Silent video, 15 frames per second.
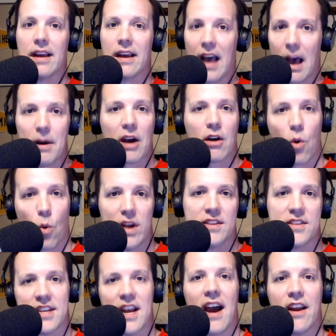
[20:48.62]
How about Quin
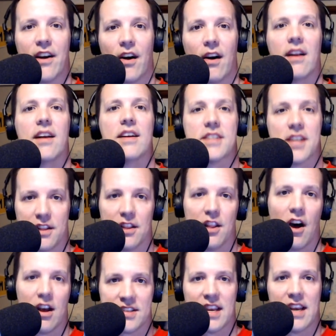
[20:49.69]
Snyder to the
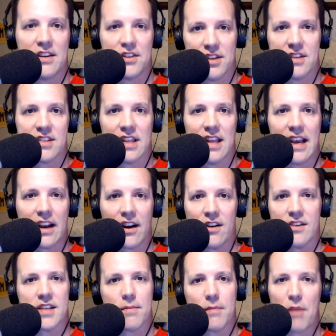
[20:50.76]
Los Angeles
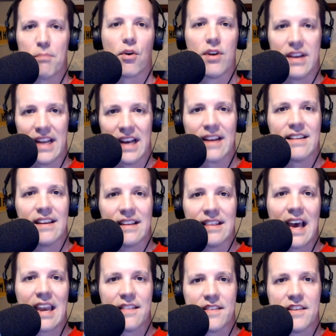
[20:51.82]
Lakers? I'm not predicting
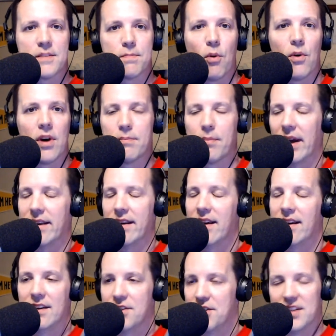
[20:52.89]
that at this point, but
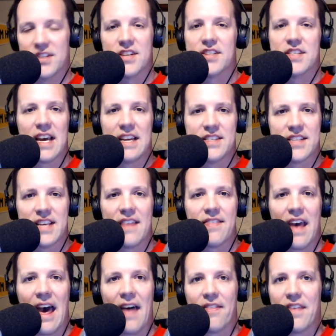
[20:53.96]
just as I said
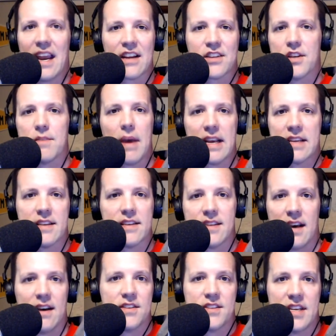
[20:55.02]
that, that actually makes a
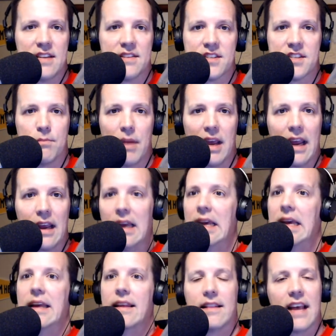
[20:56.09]
ton of sense to me.
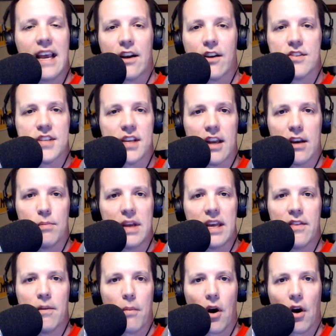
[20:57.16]
Lakers are going to be
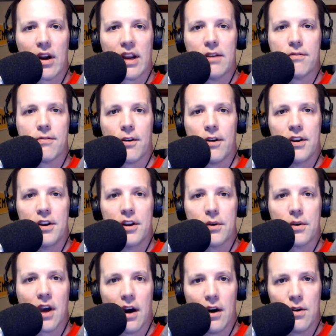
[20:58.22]
in the market for a new
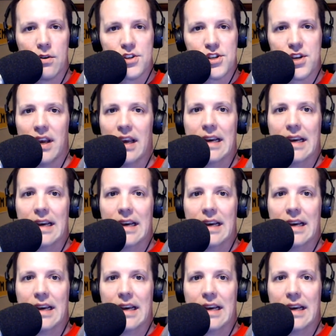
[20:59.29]
coach.